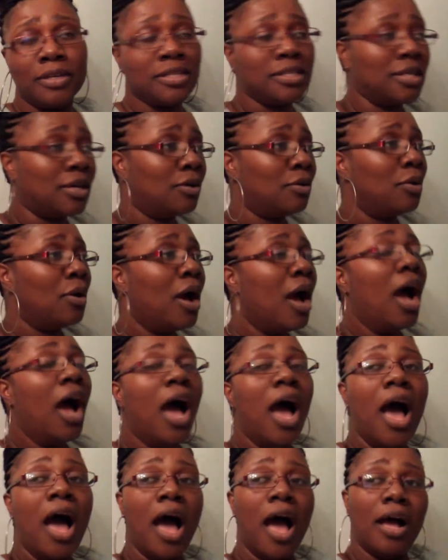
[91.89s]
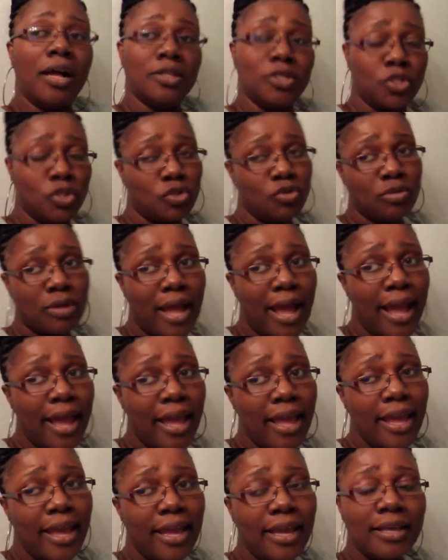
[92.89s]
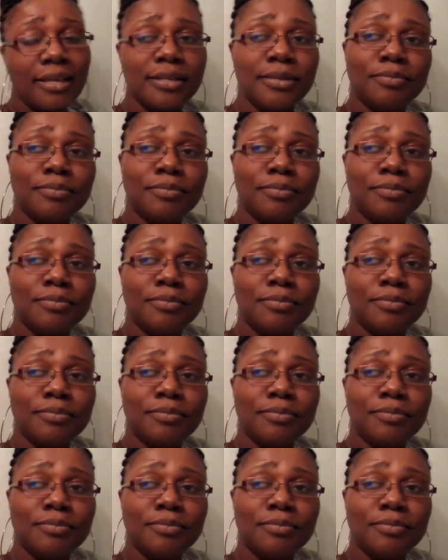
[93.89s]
So, do you like?